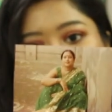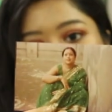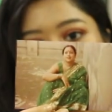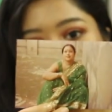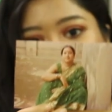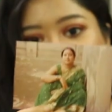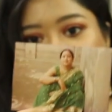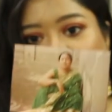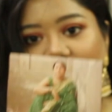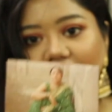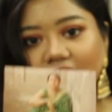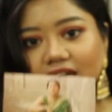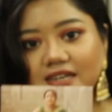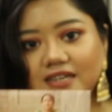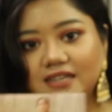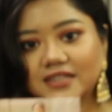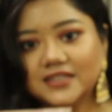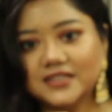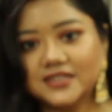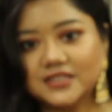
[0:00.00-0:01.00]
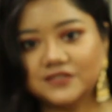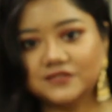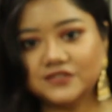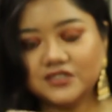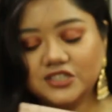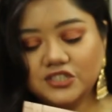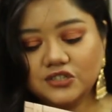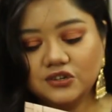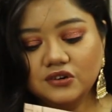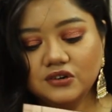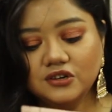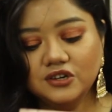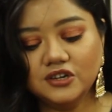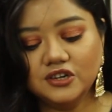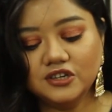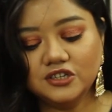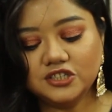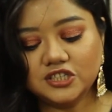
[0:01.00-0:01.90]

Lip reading: I have styled in this video.